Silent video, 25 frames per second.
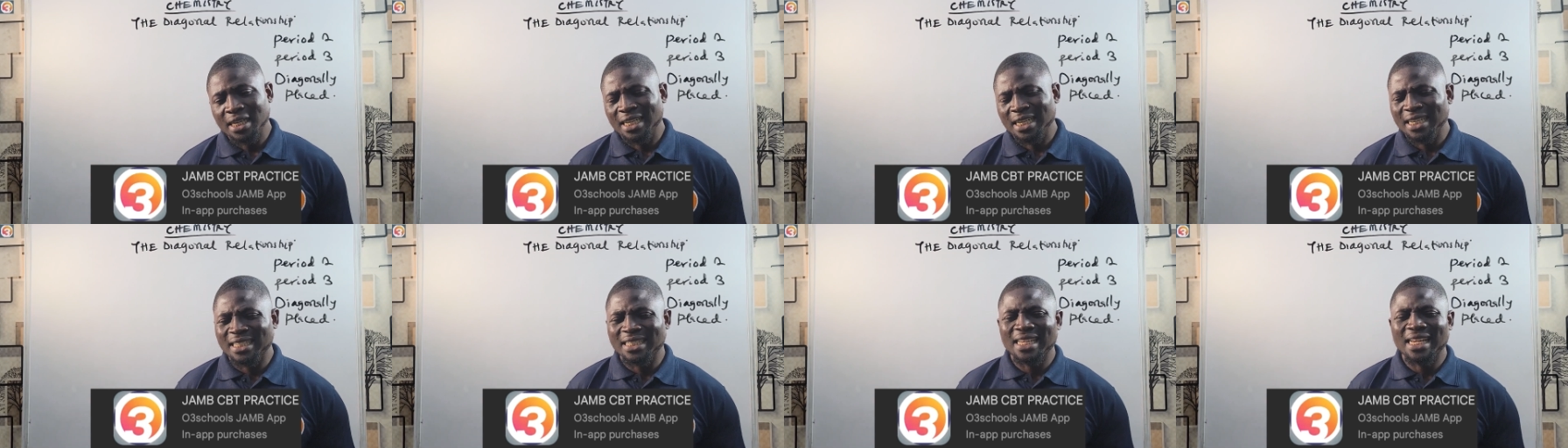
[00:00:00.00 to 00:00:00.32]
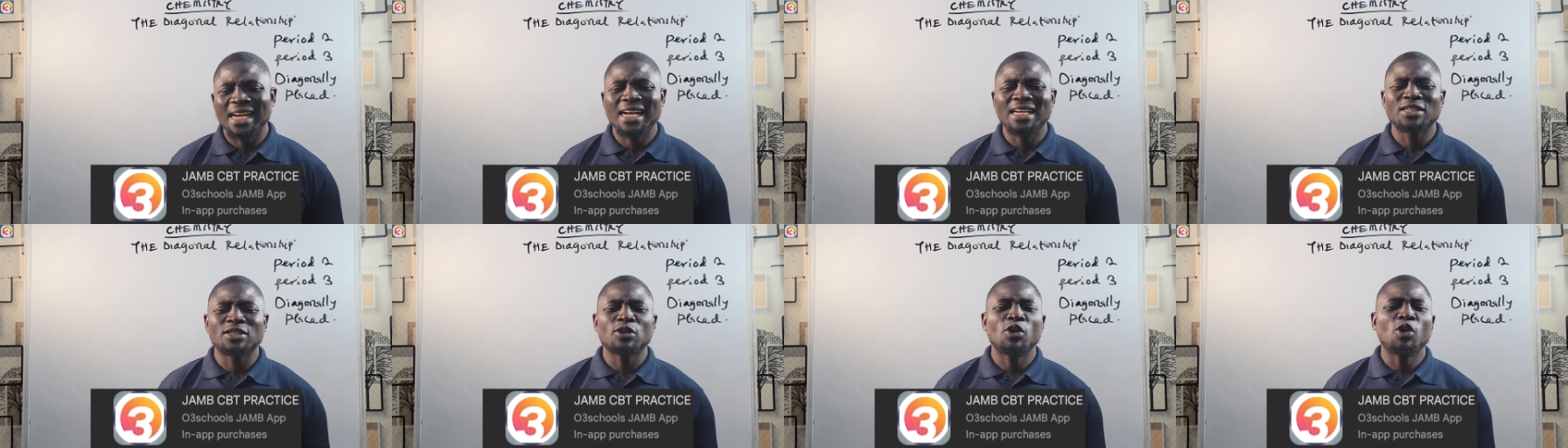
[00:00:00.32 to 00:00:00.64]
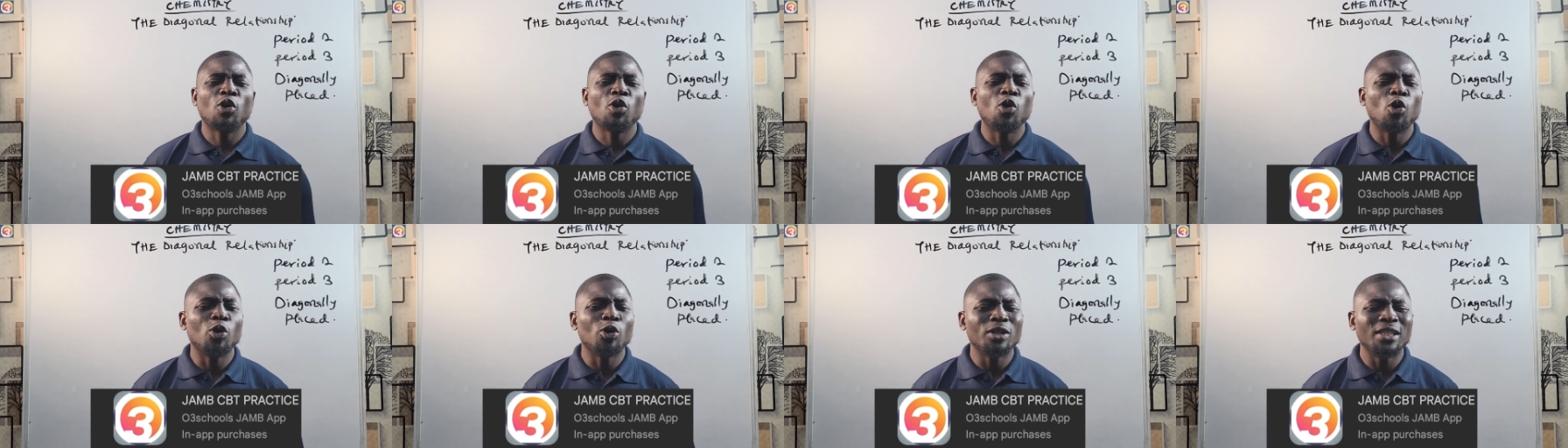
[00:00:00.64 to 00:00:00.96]
It has
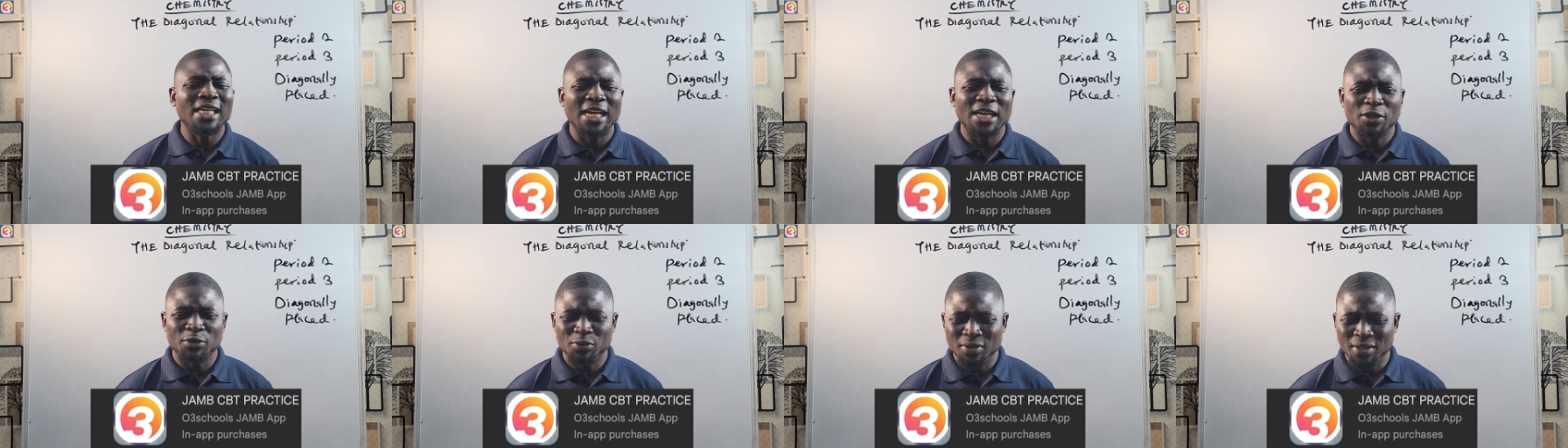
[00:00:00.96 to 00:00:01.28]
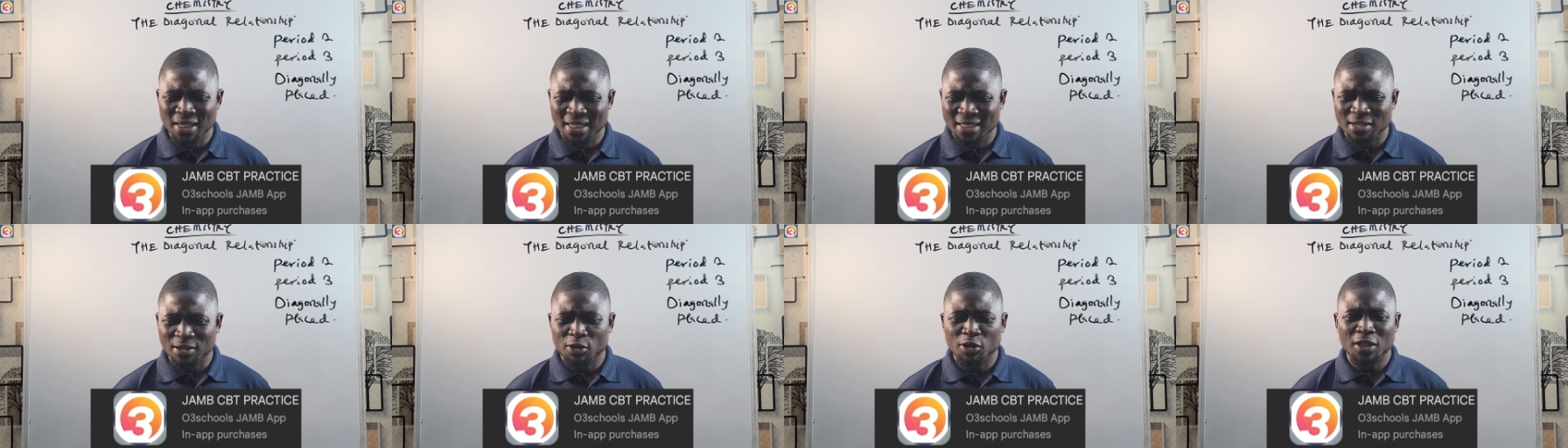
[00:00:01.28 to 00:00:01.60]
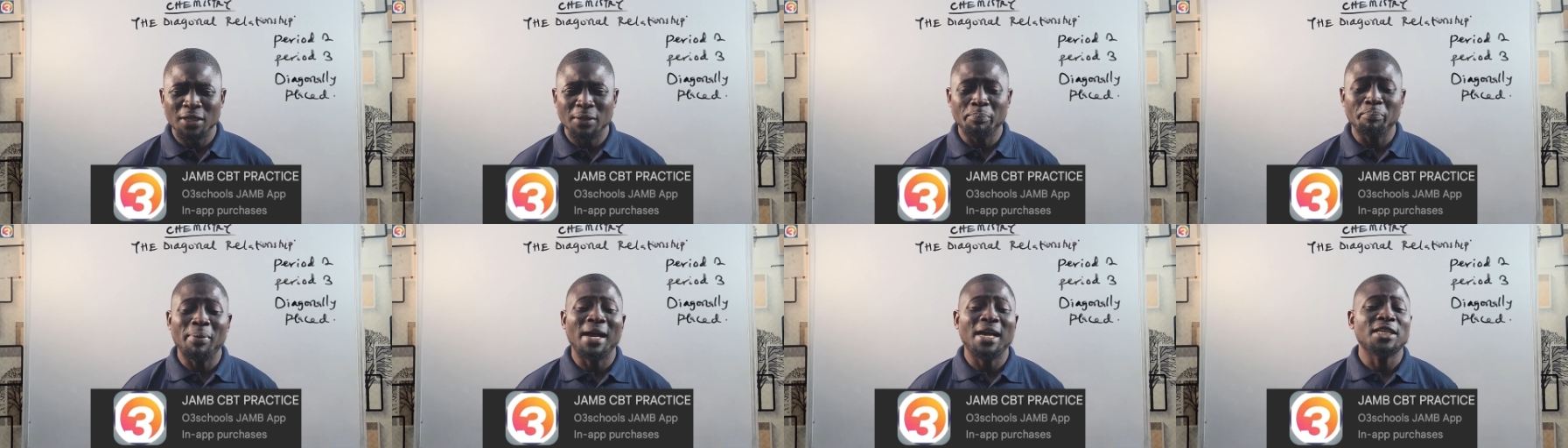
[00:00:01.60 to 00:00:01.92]
all that you need. All
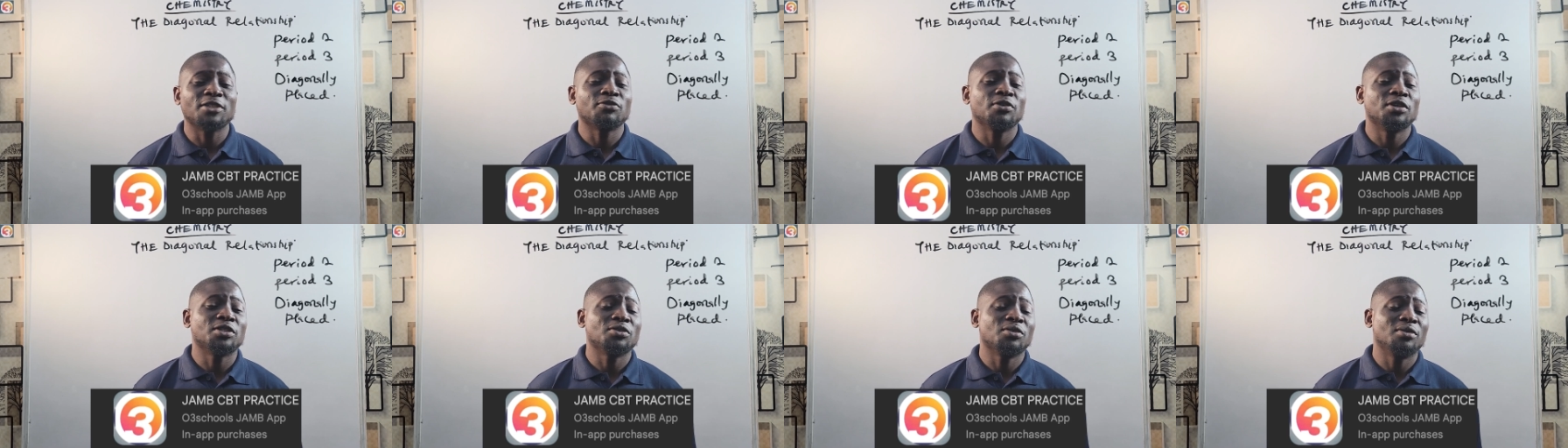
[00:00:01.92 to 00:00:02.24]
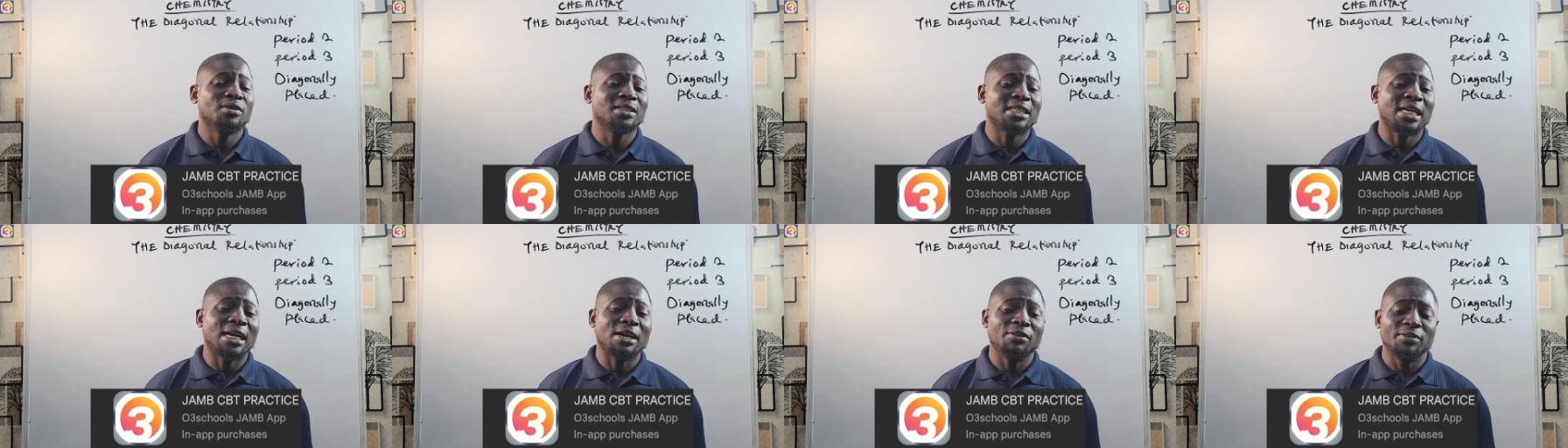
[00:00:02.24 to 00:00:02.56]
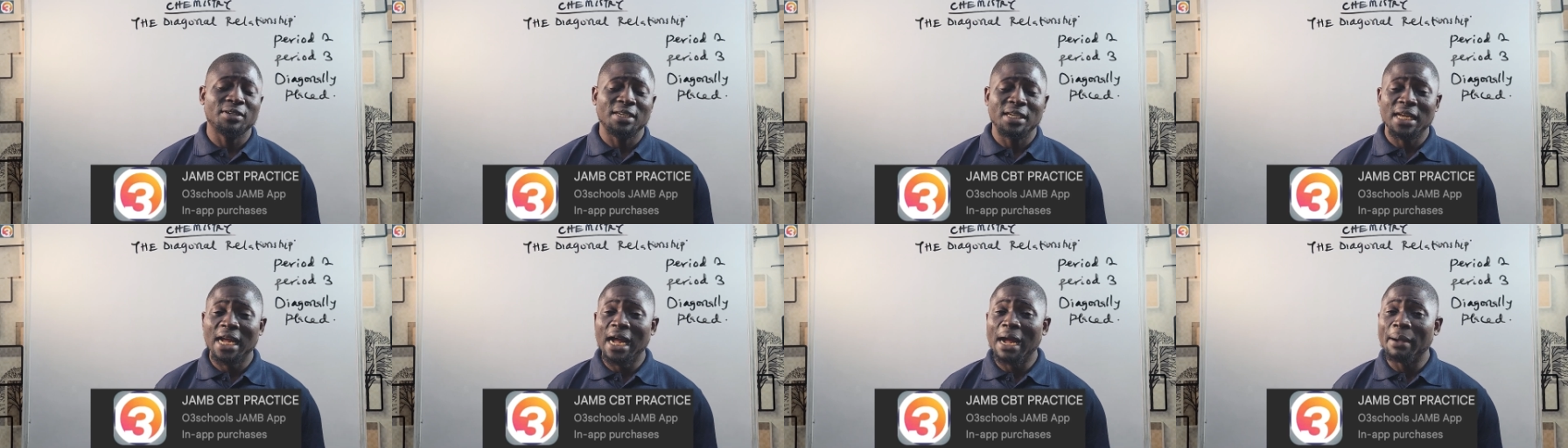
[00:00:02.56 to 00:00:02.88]
the past questions are
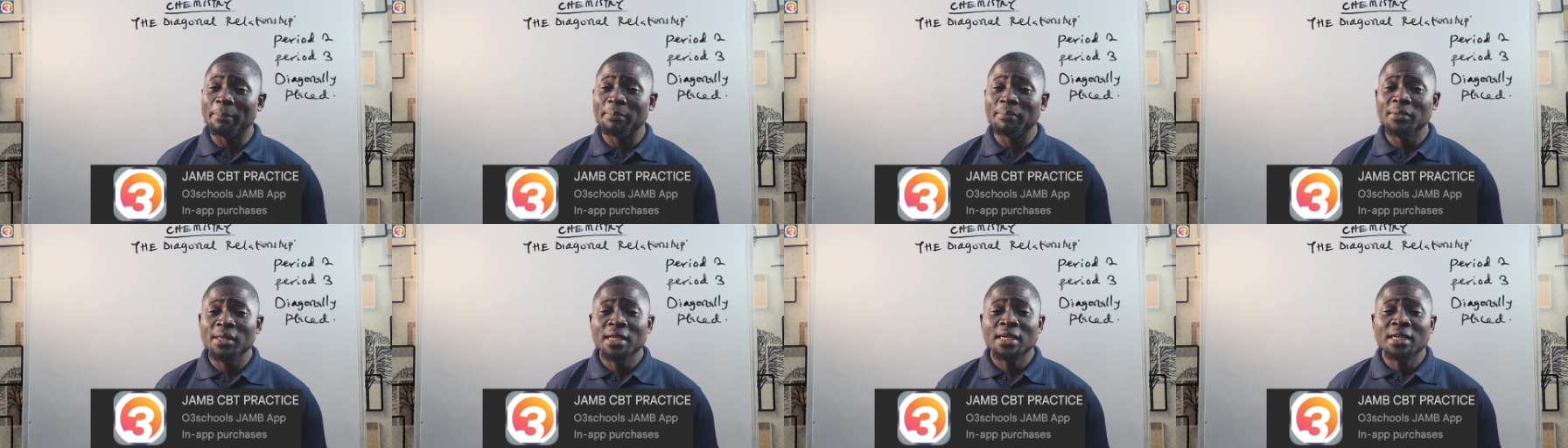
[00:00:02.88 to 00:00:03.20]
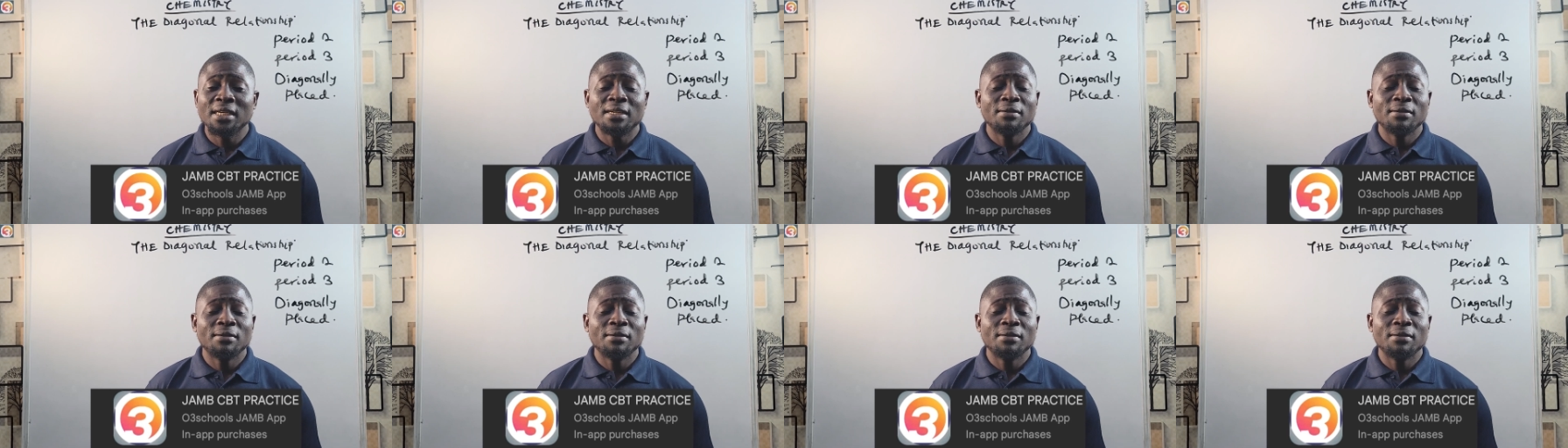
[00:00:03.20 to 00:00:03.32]
on the app.